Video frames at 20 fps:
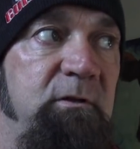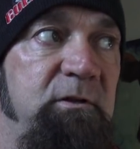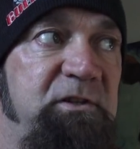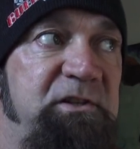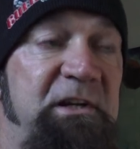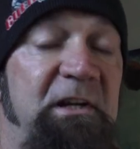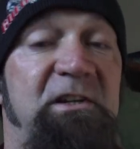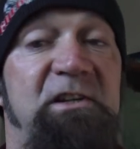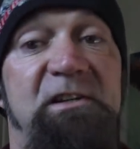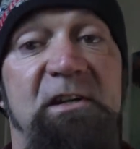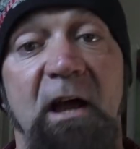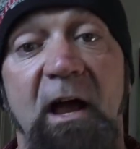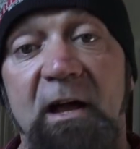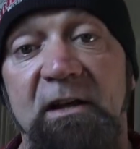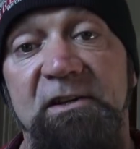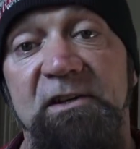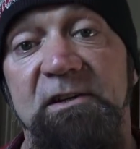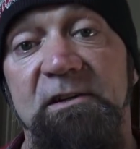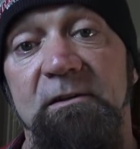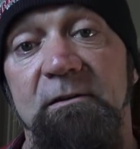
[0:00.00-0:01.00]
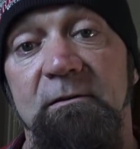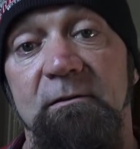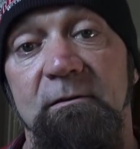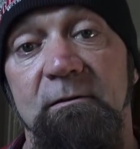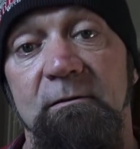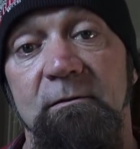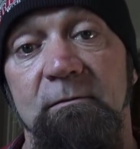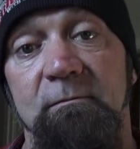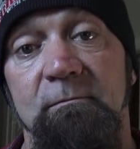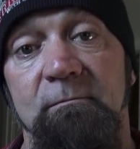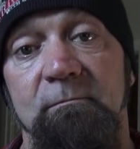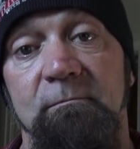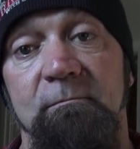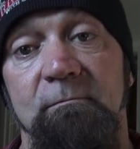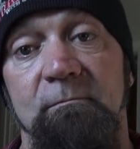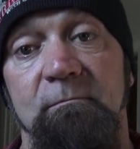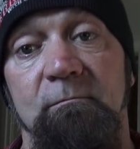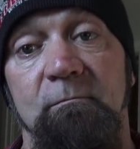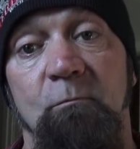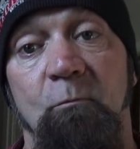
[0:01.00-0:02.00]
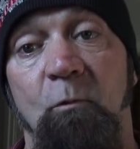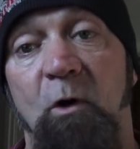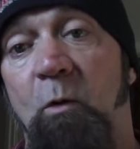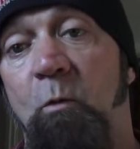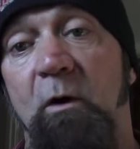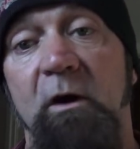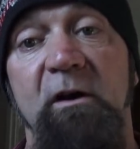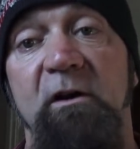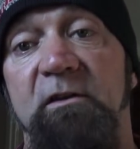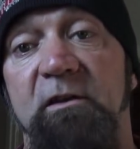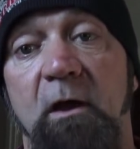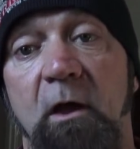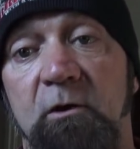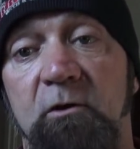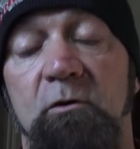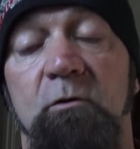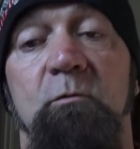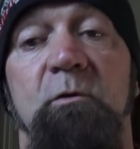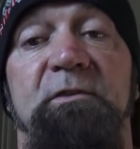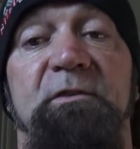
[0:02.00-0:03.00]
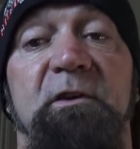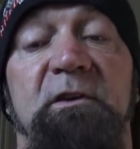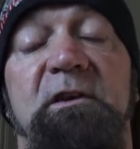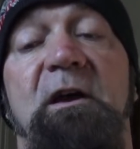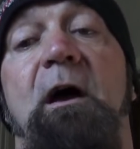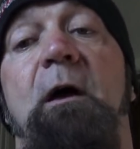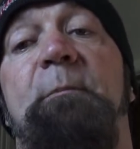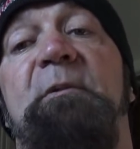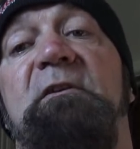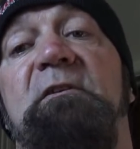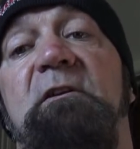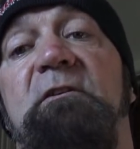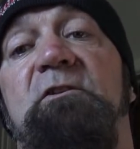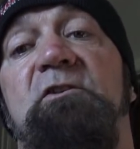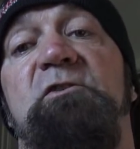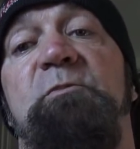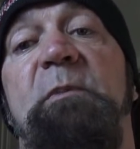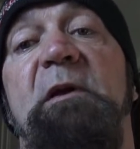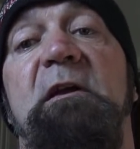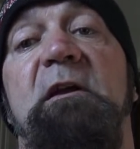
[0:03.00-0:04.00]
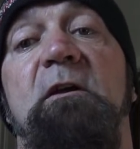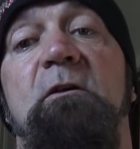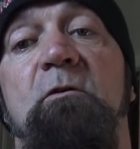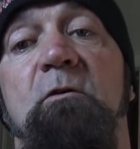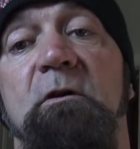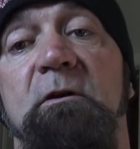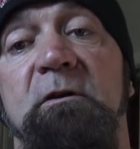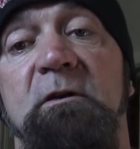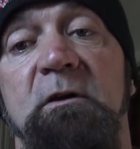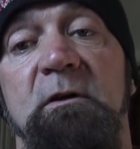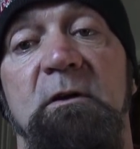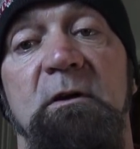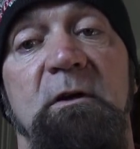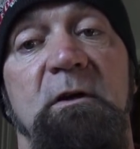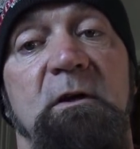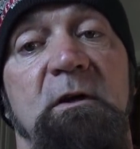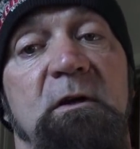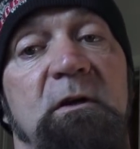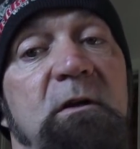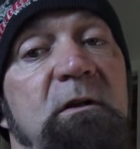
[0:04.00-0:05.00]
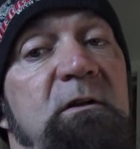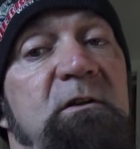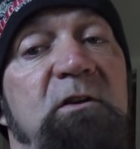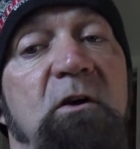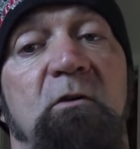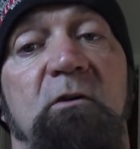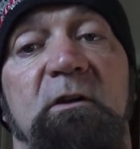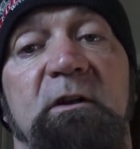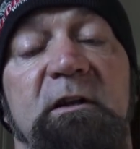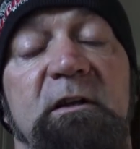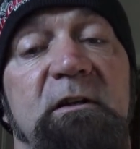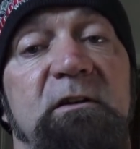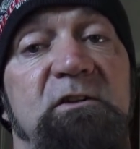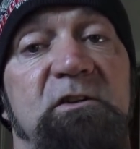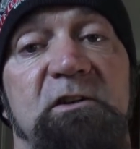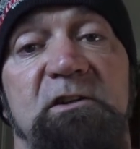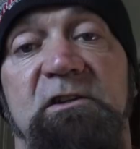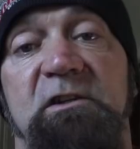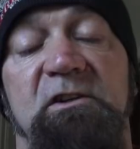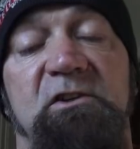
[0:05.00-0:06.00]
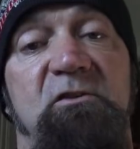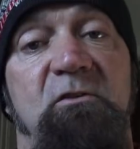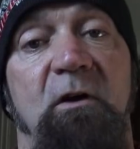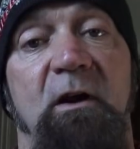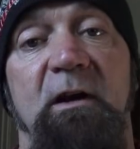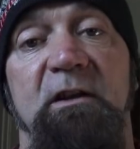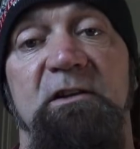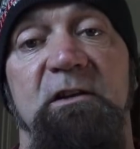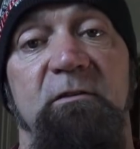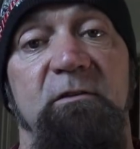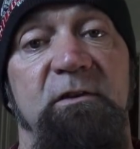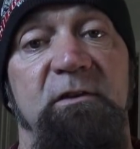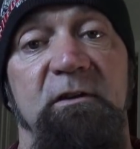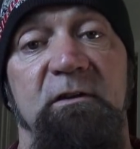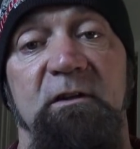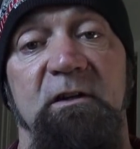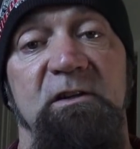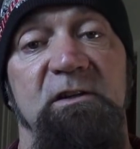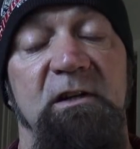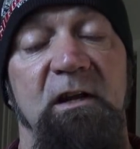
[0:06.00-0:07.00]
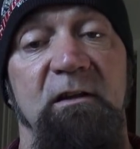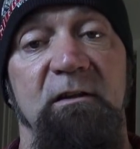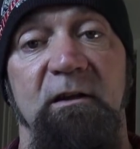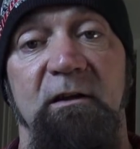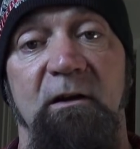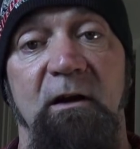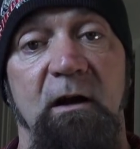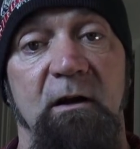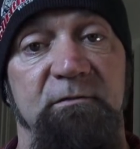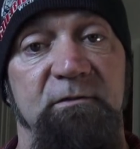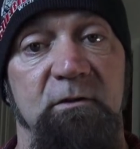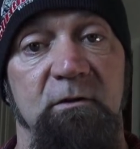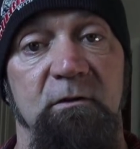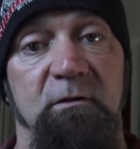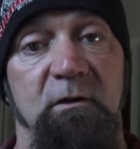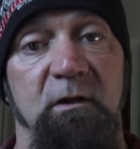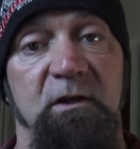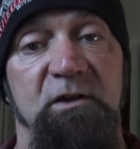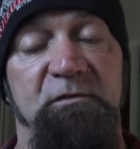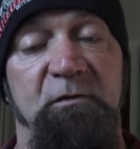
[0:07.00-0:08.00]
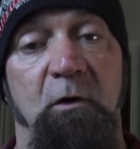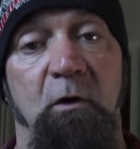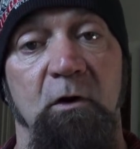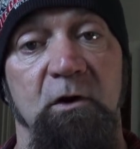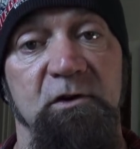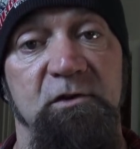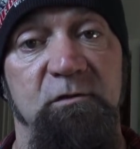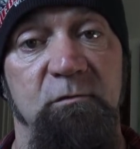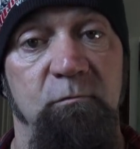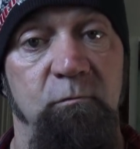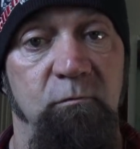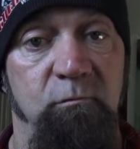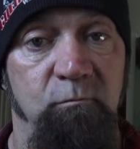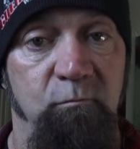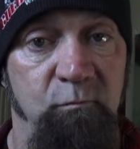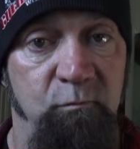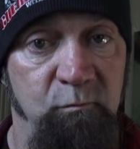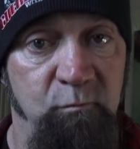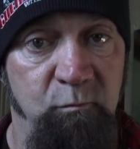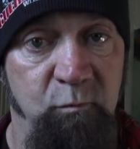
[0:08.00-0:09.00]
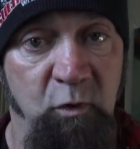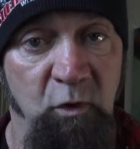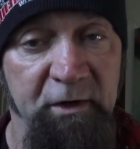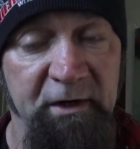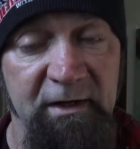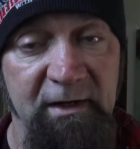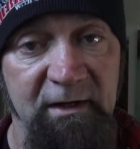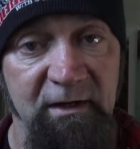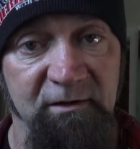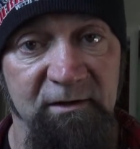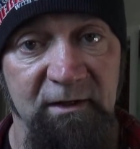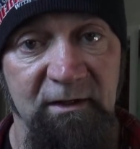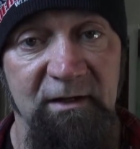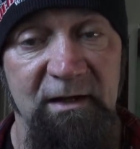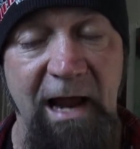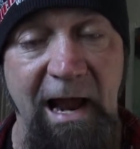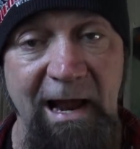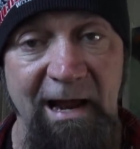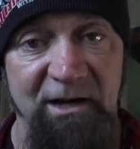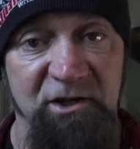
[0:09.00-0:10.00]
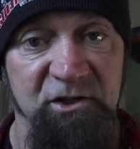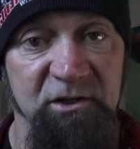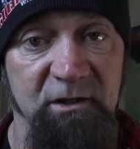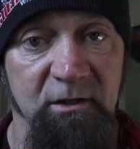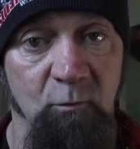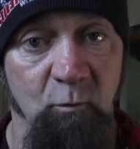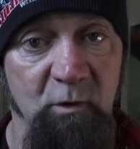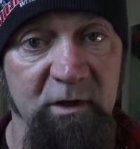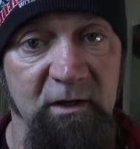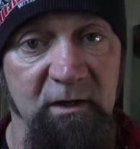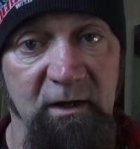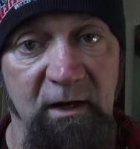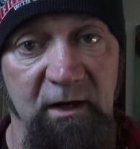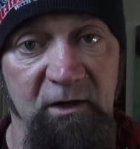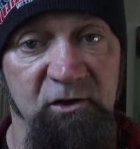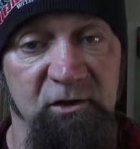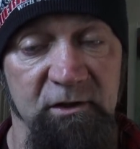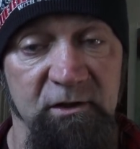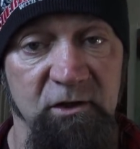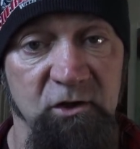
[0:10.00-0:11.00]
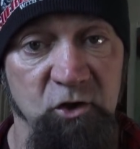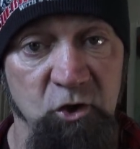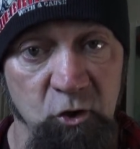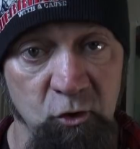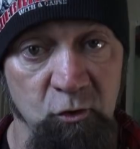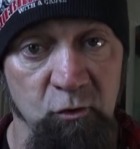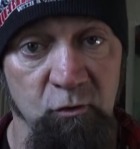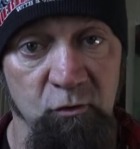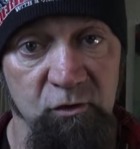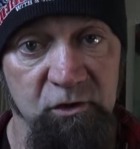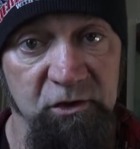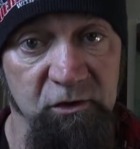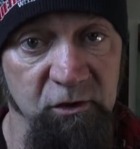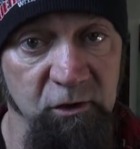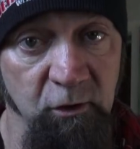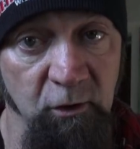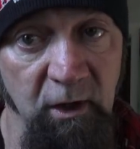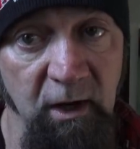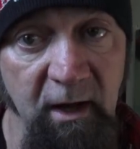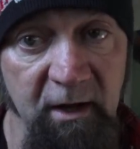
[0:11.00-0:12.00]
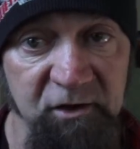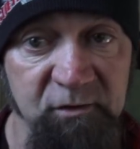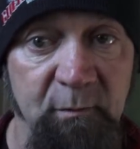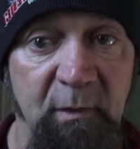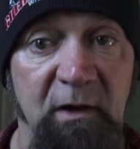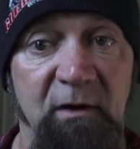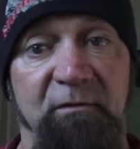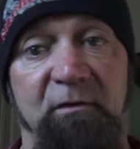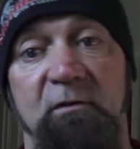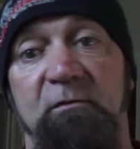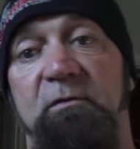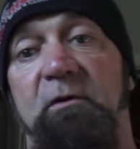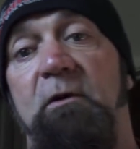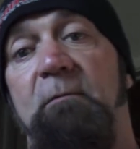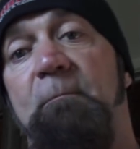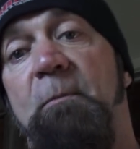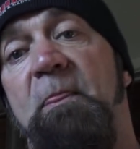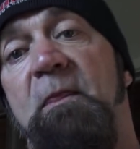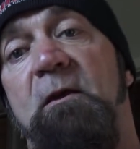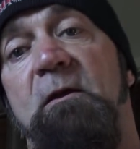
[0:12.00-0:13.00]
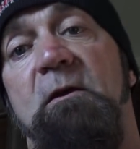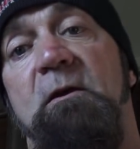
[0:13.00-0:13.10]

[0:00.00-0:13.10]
success one way or the other with the topic that they're speaking on totally just discredits everything they say thereafter as far as putting anything into action that we can actually use, utilize, benefit from.